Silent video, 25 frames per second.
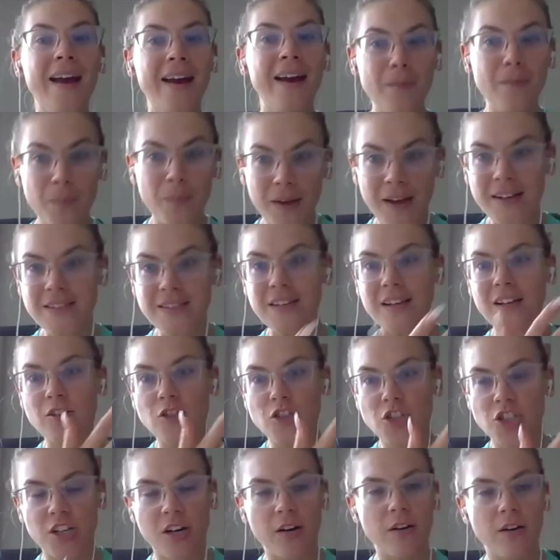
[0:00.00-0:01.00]
because I can
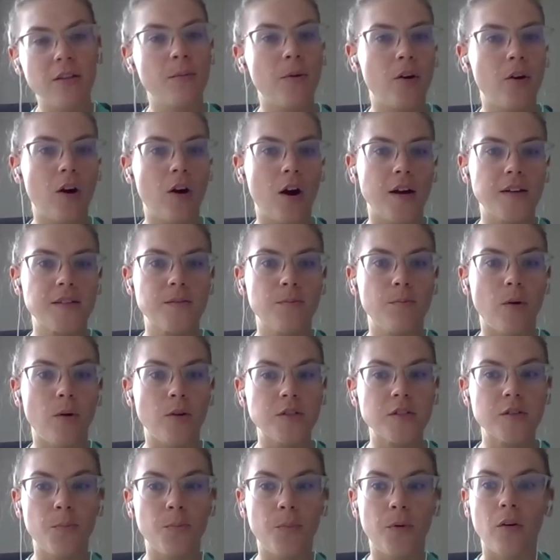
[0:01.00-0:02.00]
share them across
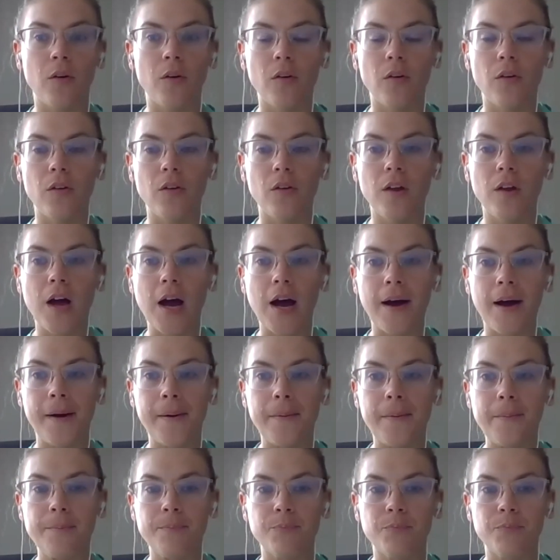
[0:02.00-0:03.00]
multiple
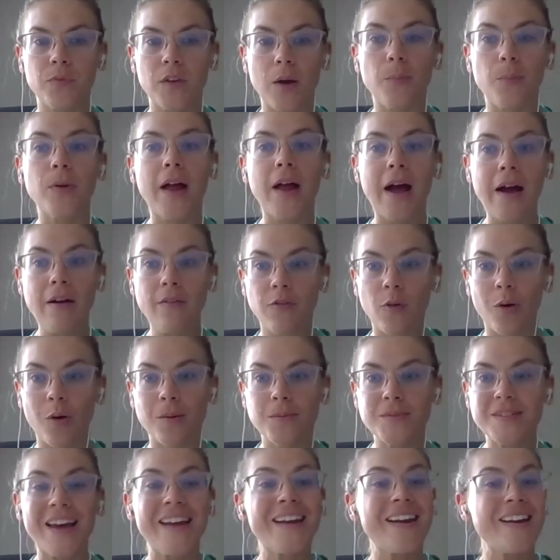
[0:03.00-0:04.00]
um,
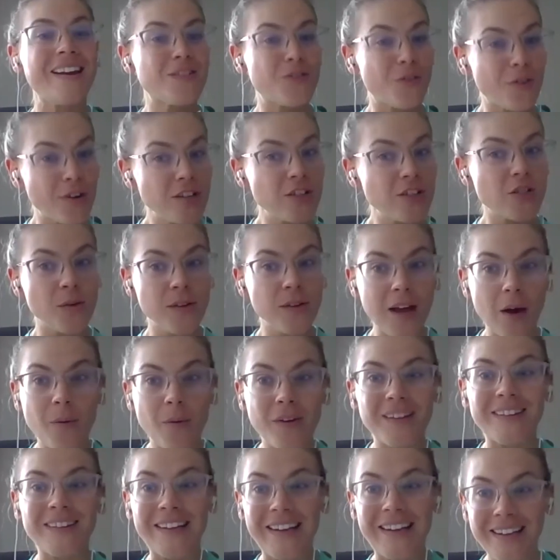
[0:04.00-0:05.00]
platforms. And I started doing that with
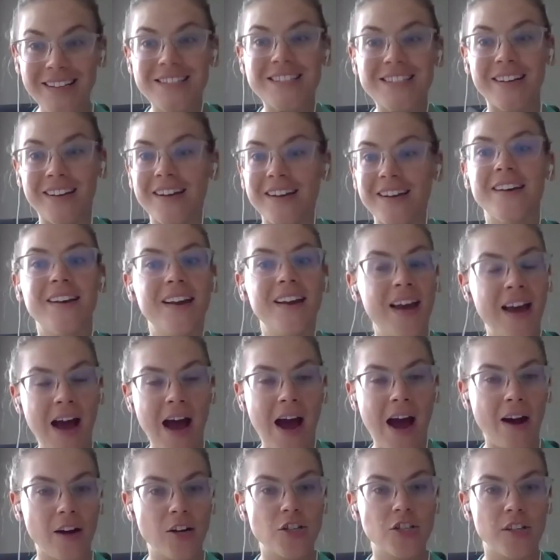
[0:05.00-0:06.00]
LinkedIn
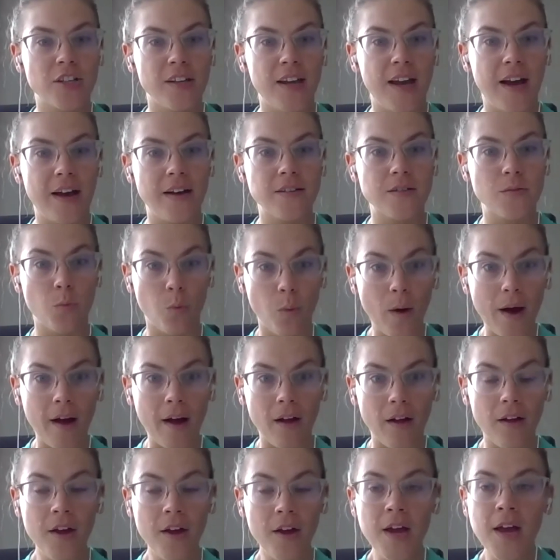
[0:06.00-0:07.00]
actually as
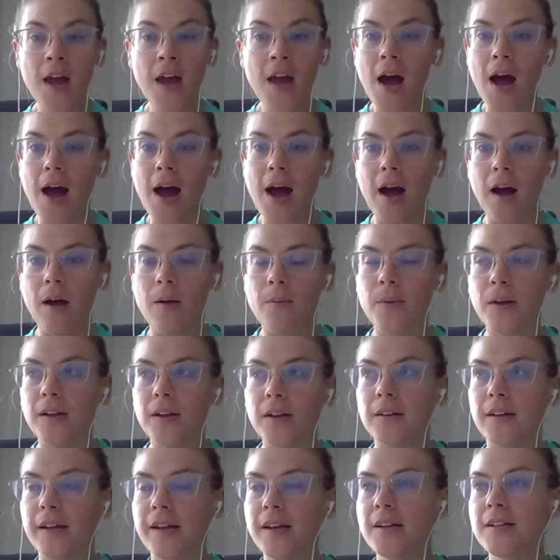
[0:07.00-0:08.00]
well. Um,
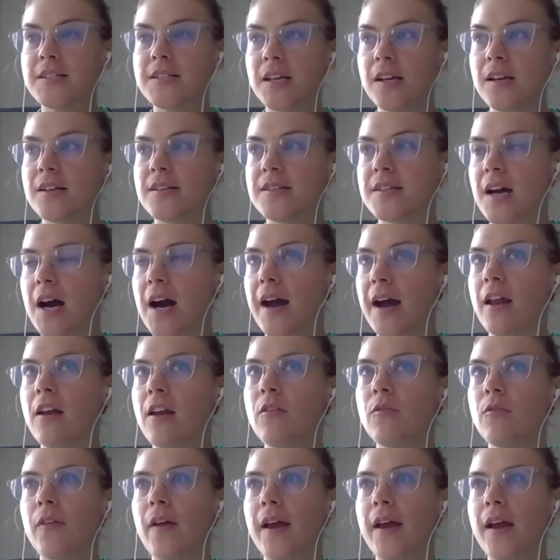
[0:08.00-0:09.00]
LinkedIn is kind
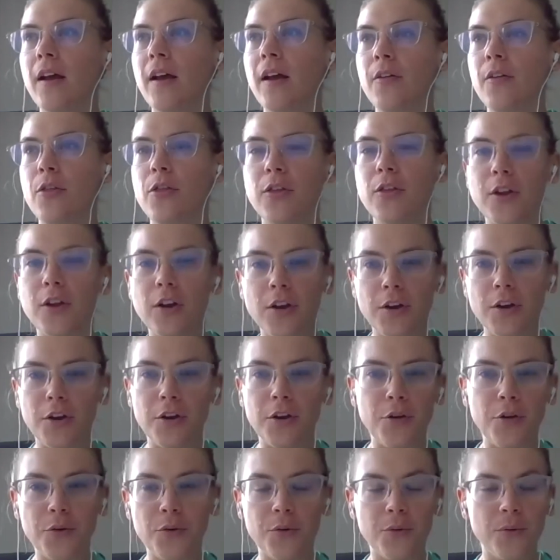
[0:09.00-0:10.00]
of like the
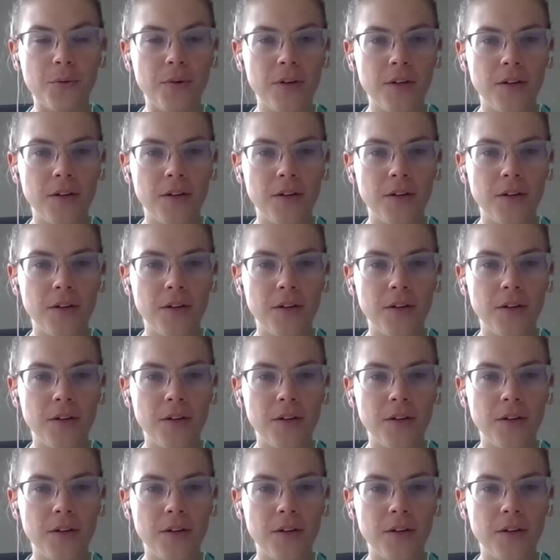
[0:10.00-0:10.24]
new